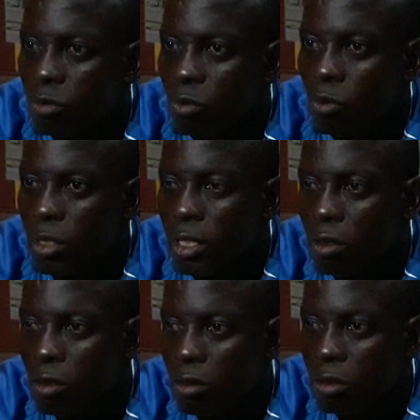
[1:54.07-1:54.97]

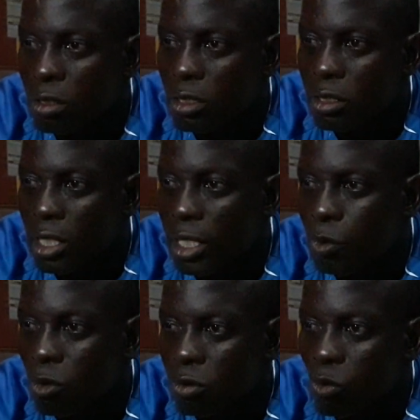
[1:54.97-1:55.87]
Well, it is not
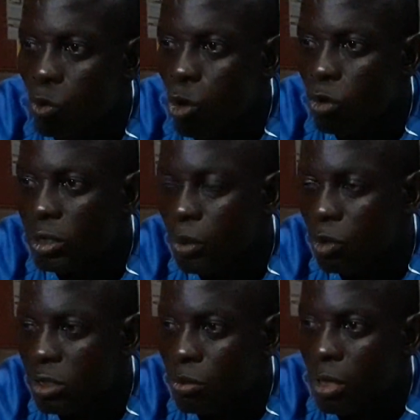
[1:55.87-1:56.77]
about worrying
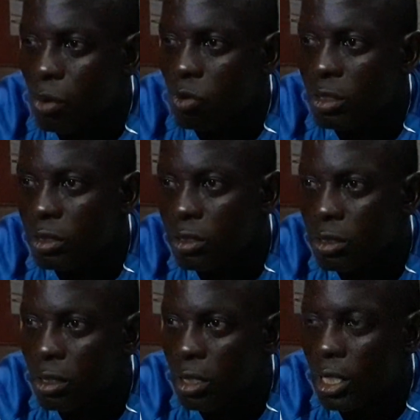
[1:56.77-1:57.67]
about Zimbabwe.
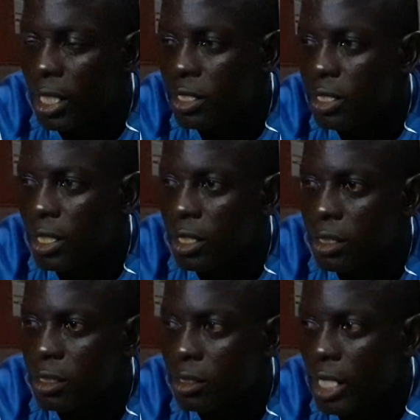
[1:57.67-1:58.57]
Like I said,
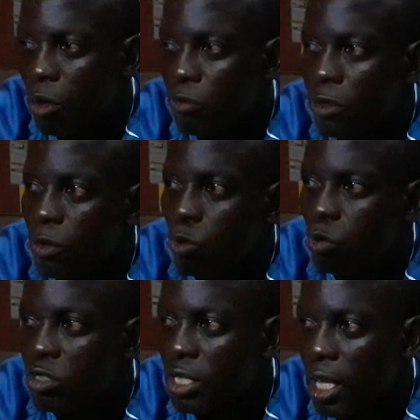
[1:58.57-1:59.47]
they are a very
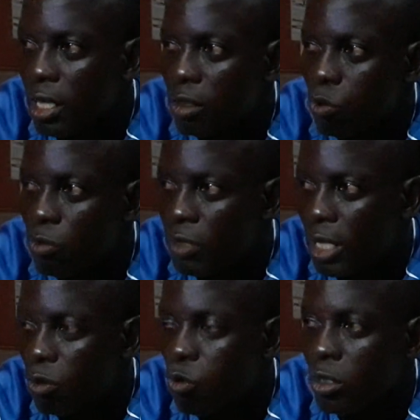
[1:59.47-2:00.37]
good side with a
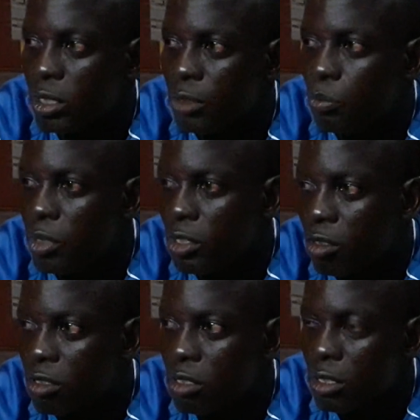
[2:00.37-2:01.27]
lot of quality
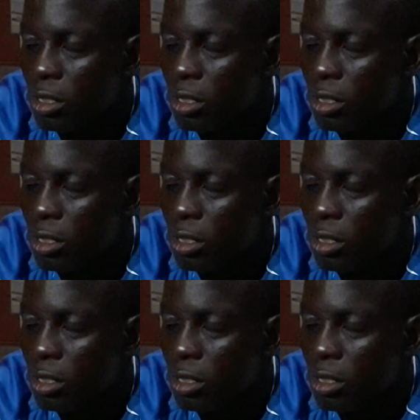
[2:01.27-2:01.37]
players.